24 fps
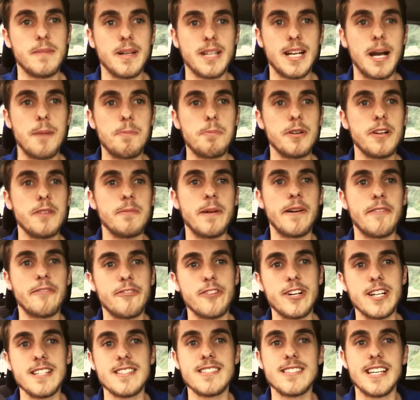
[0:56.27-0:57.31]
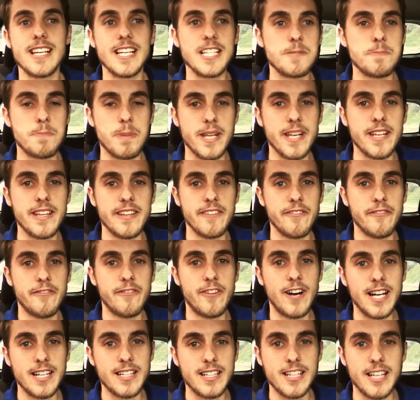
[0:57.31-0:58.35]
a couple of my friends say it's better than
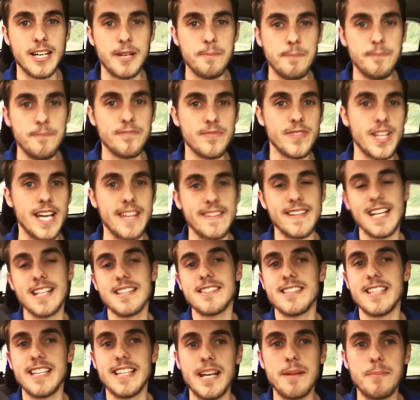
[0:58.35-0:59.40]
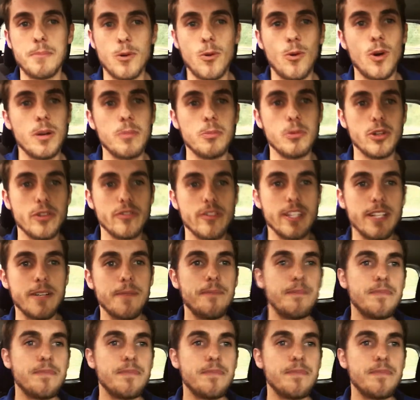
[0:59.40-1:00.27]
Fight Club, and that's their number one movie.